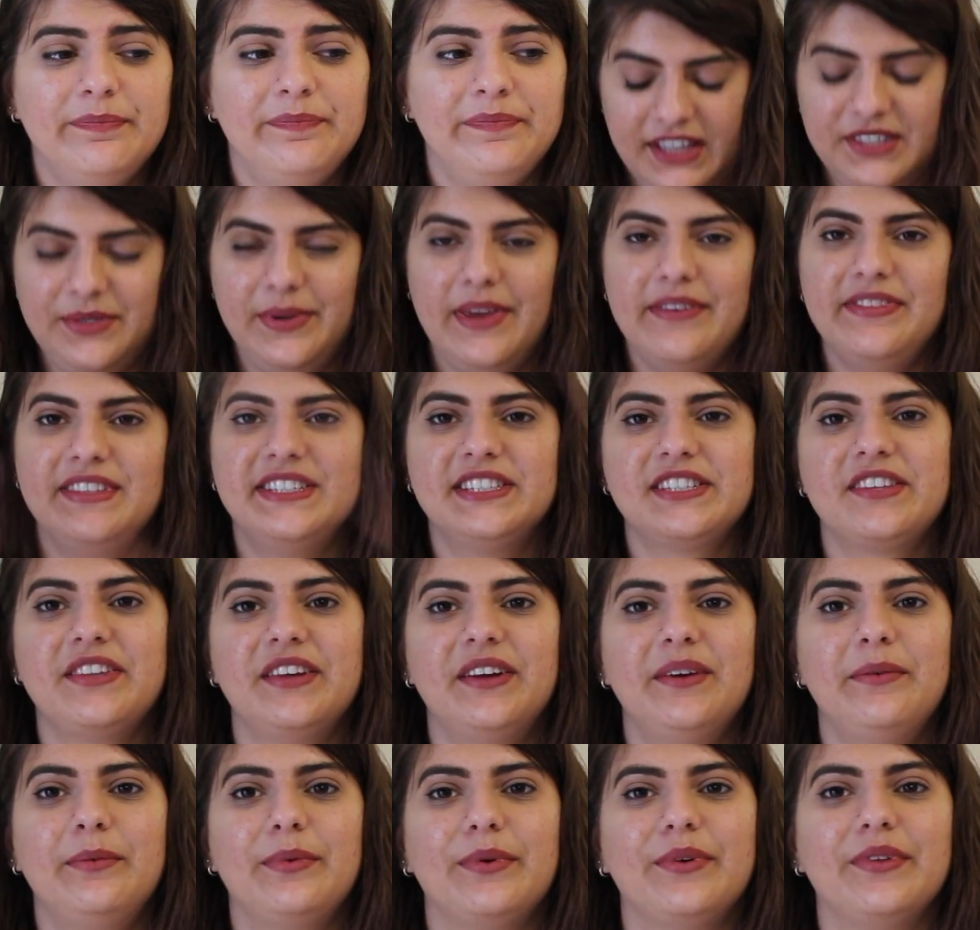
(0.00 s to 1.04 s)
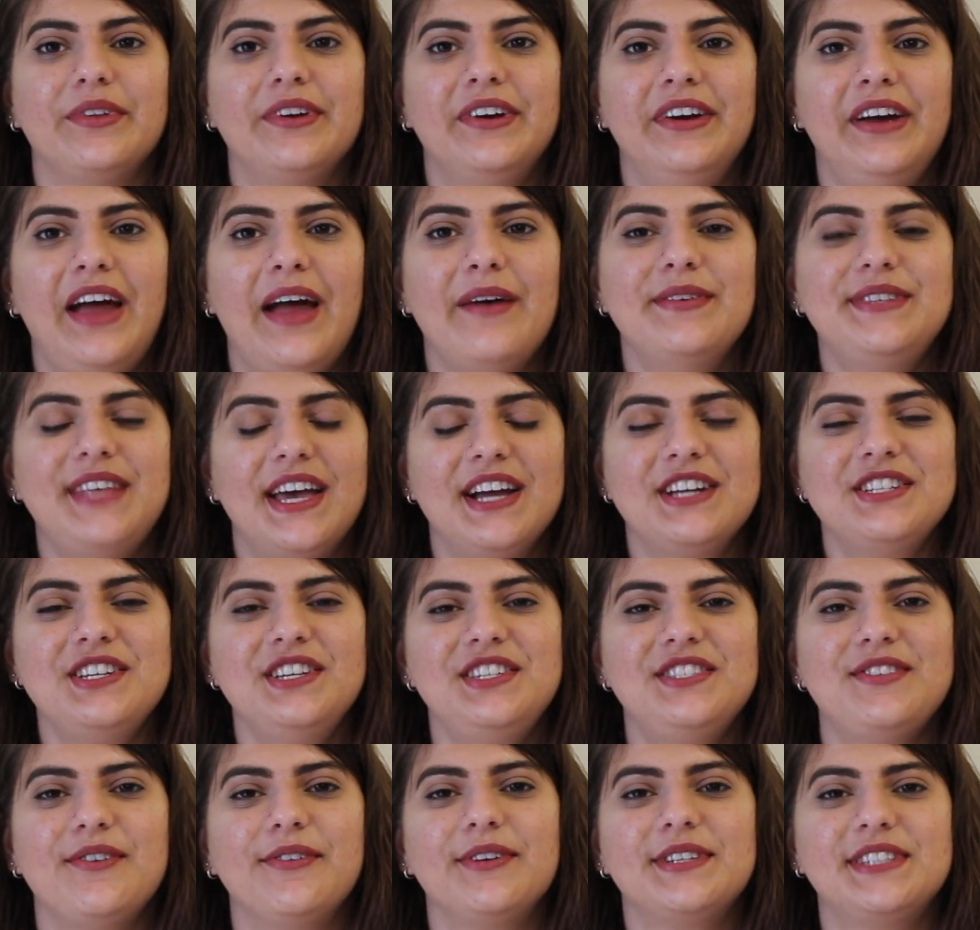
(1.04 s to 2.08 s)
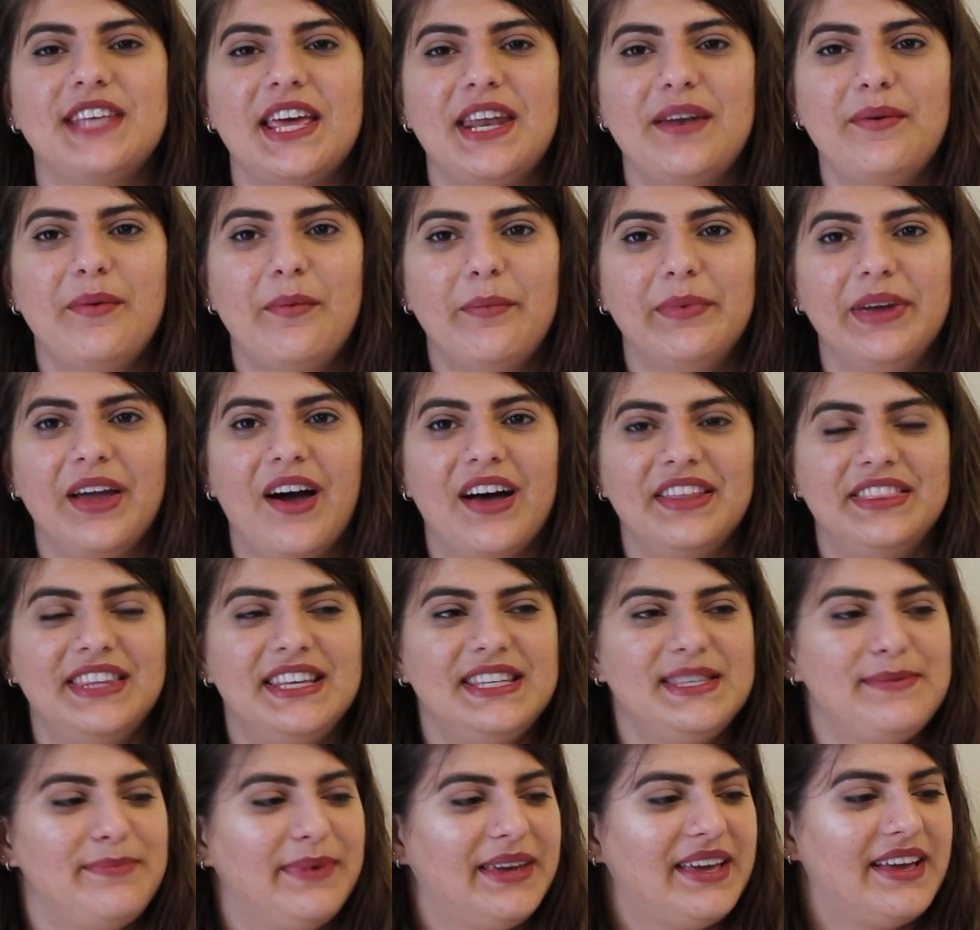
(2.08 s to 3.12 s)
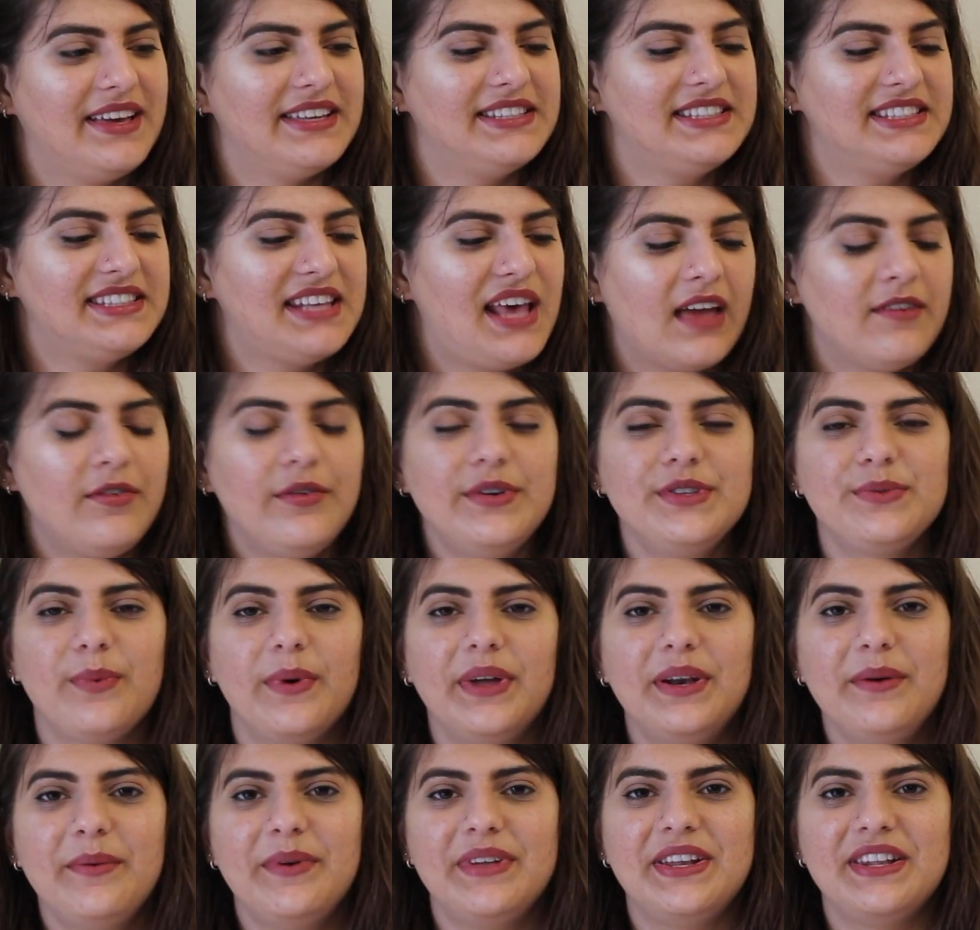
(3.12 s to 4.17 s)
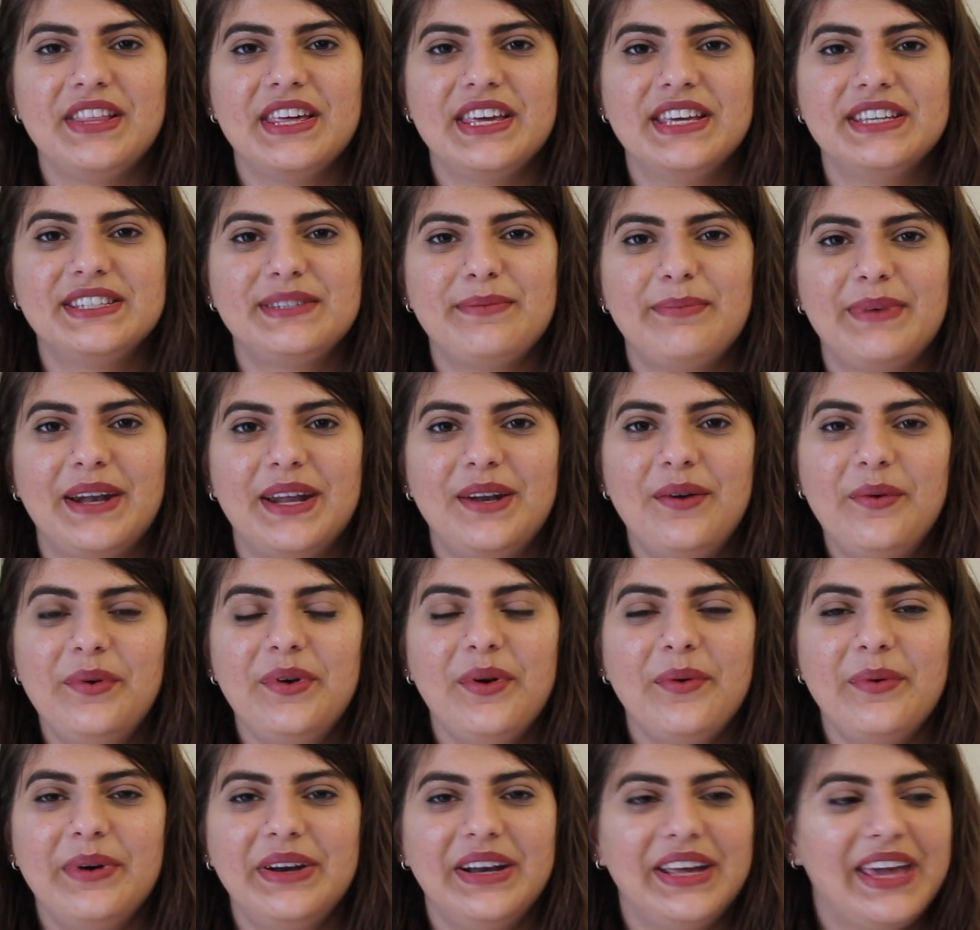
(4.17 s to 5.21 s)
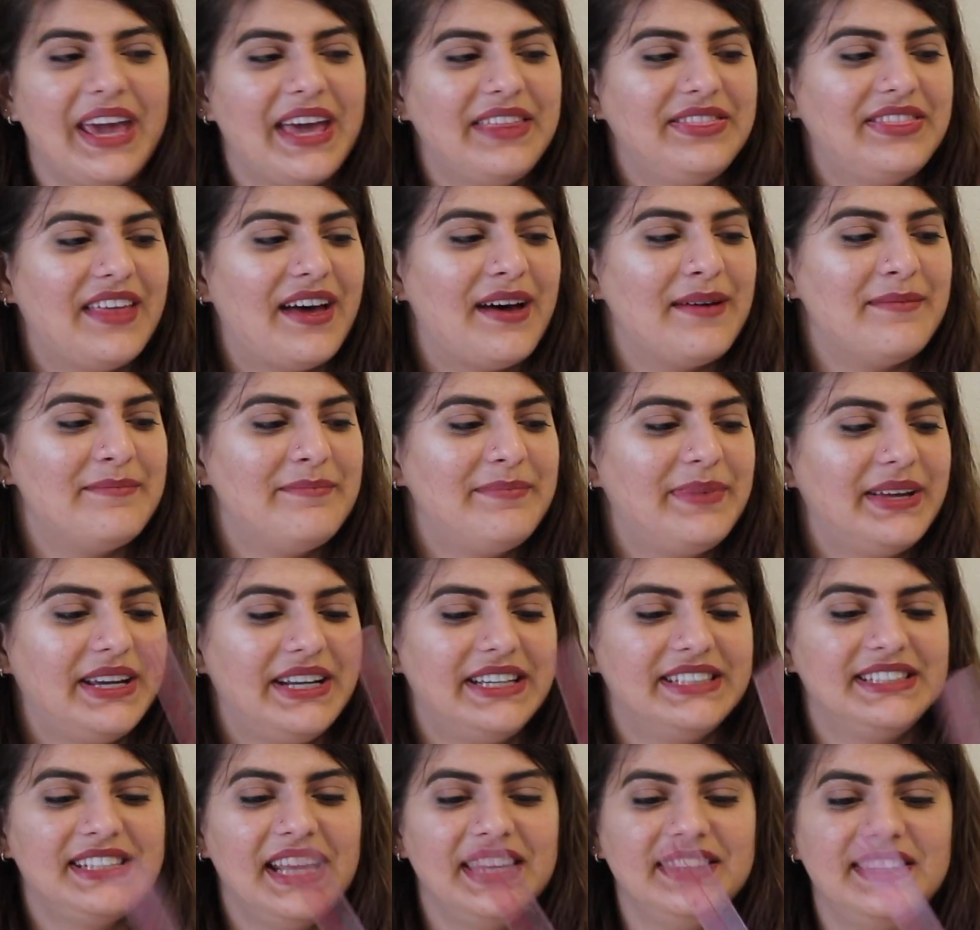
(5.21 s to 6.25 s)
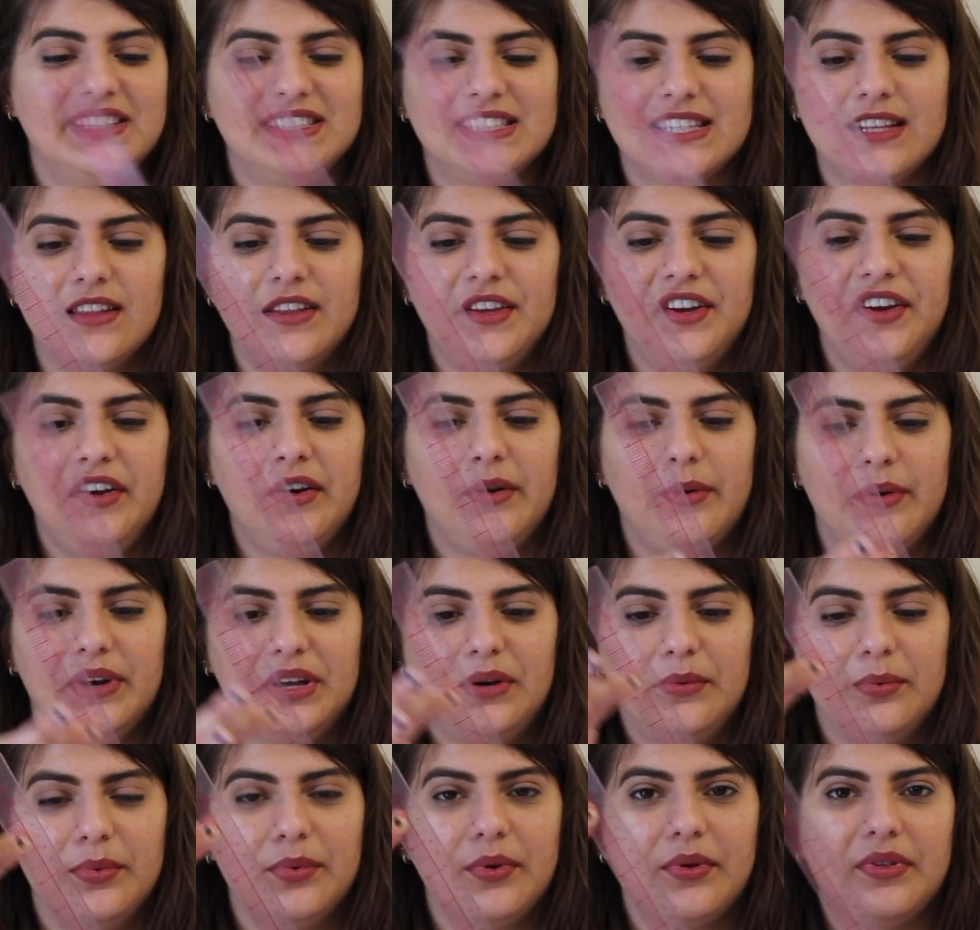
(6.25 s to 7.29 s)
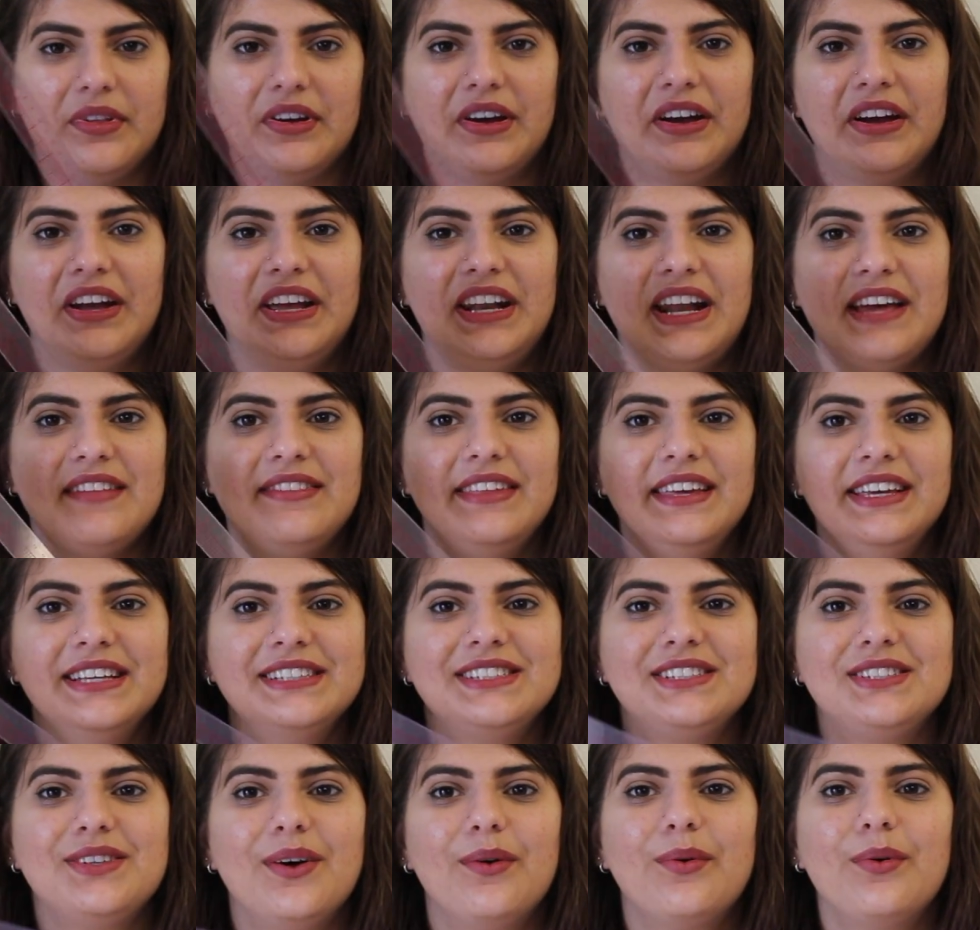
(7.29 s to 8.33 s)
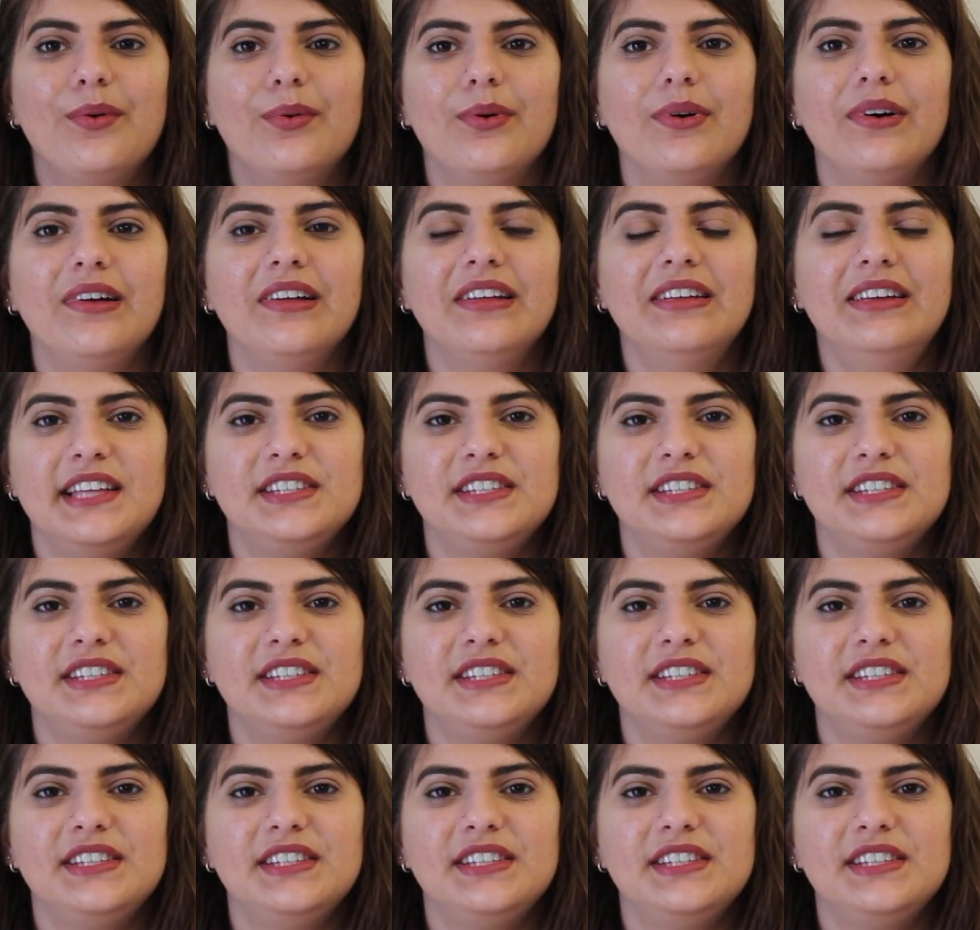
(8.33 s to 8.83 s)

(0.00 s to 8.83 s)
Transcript: Next we have this clear ruler. I was actually so excited when we got this because I've always wanted one of these, but I don't know where to get them. But it's like this clear grid ruler and I think it's so cool.